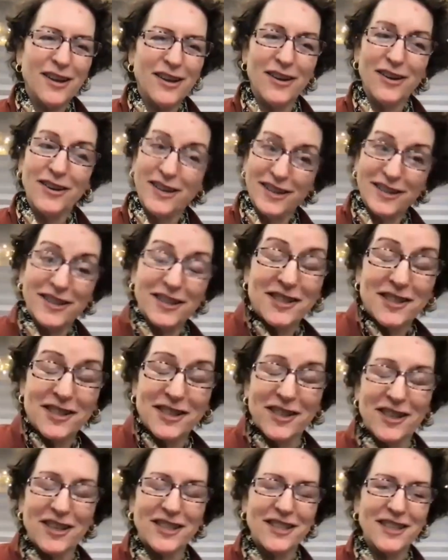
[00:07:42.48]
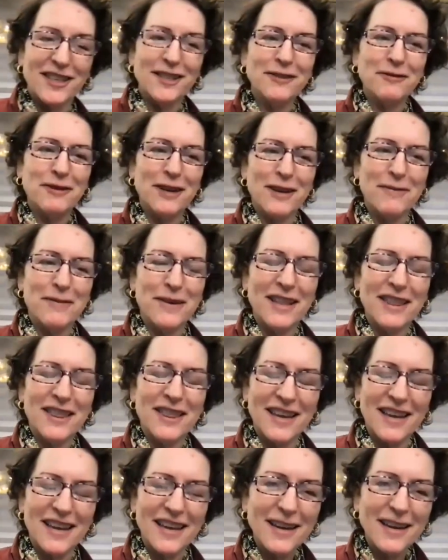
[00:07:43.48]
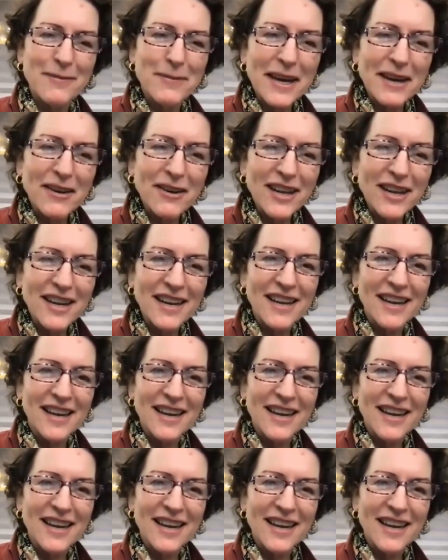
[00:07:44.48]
does it still exist when I'm not thinking about it?